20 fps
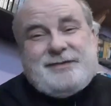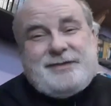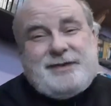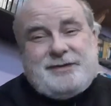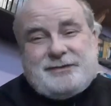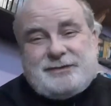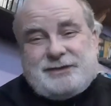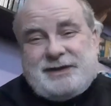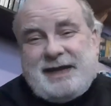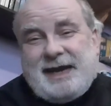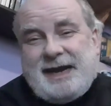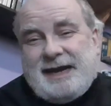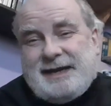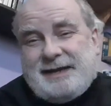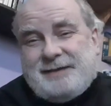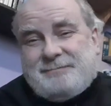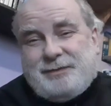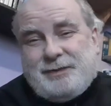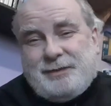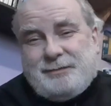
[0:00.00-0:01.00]
Those
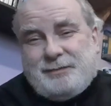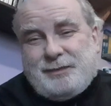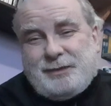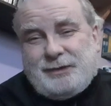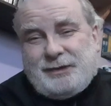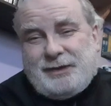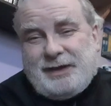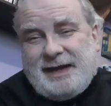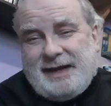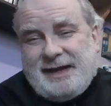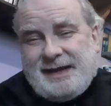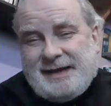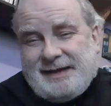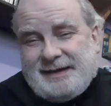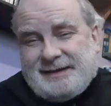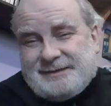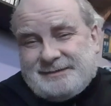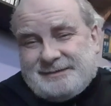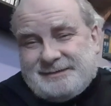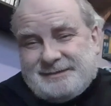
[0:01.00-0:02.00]
capable
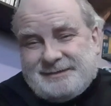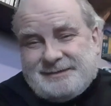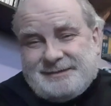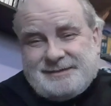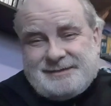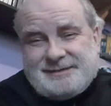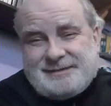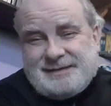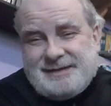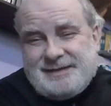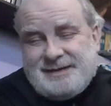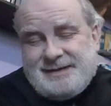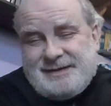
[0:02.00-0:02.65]
hands.